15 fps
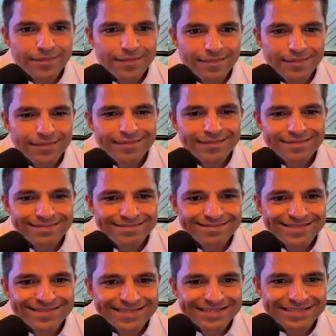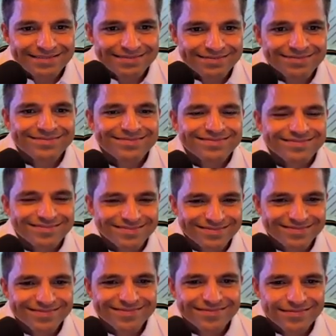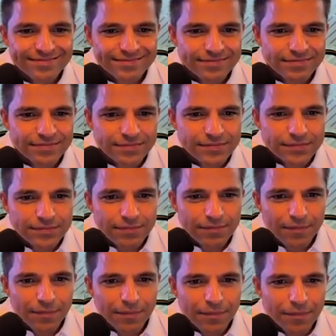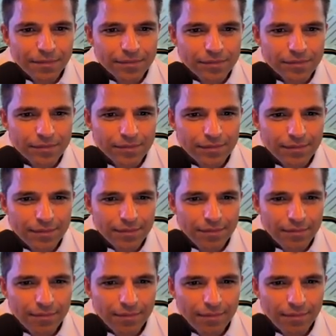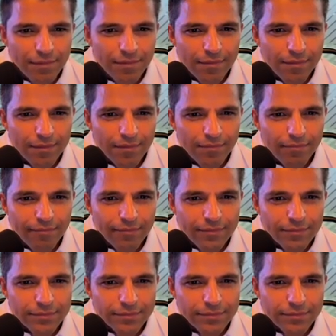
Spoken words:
(silent)